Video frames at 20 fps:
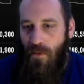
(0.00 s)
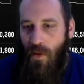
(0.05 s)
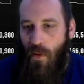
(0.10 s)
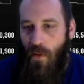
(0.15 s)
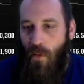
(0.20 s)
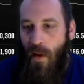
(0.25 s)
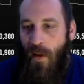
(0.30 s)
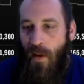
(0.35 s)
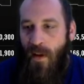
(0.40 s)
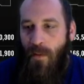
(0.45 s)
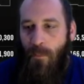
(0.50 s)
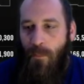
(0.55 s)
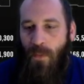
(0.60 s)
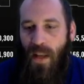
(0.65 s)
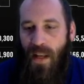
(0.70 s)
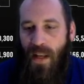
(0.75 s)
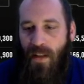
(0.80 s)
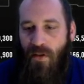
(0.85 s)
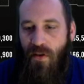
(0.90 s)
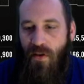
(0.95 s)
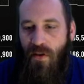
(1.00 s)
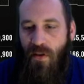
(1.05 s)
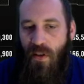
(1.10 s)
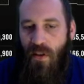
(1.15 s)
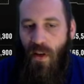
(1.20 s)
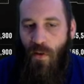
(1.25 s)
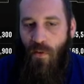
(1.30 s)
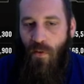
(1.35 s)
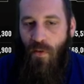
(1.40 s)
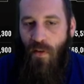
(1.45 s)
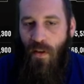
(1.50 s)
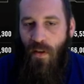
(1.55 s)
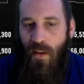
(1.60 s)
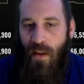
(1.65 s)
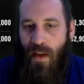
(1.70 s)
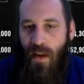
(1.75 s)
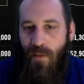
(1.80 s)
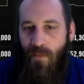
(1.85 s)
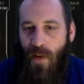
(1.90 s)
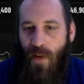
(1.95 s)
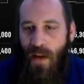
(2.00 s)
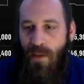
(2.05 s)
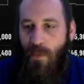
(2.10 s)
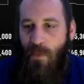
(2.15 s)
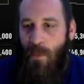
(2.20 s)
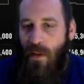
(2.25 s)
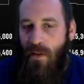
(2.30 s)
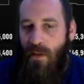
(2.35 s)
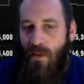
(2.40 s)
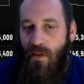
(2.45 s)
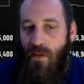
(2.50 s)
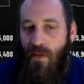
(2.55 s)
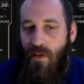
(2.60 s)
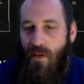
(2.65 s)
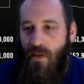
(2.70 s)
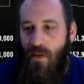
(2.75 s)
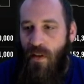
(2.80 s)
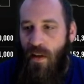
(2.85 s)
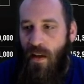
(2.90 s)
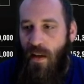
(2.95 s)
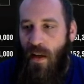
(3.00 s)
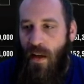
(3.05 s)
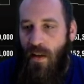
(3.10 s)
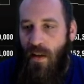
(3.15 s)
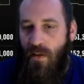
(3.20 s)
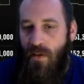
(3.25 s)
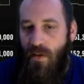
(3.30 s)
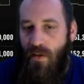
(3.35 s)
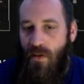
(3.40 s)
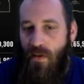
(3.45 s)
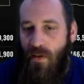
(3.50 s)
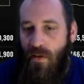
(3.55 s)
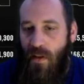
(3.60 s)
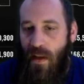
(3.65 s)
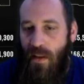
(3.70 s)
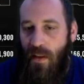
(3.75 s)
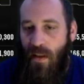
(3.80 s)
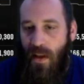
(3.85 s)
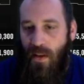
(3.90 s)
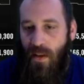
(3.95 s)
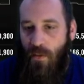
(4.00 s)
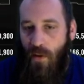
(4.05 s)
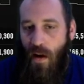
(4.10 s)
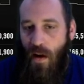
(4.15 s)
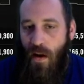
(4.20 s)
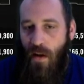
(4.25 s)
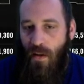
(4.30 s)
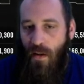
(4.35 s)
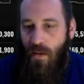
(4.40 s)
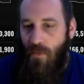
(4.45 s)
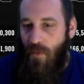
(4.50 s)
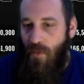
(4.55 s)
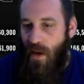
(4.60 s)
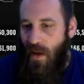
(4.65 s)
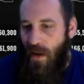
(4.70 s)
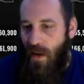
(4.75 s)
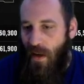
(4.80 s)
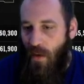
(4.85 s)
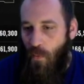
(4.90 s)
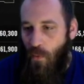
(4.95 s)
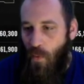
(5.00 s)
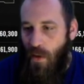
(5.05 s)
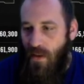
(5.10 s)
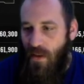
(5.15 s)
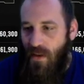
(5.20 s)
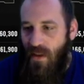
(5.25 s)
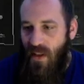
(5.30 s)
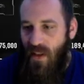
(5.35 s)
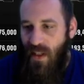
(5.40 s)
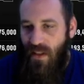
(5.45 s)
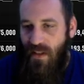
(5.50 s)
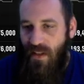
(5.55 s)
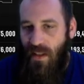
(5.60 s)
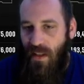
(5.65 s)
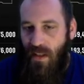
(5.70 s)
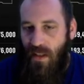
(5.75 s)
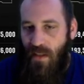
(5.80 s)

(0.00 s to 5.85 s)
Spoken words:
So it's, the investments is in like Gronk right now, 160.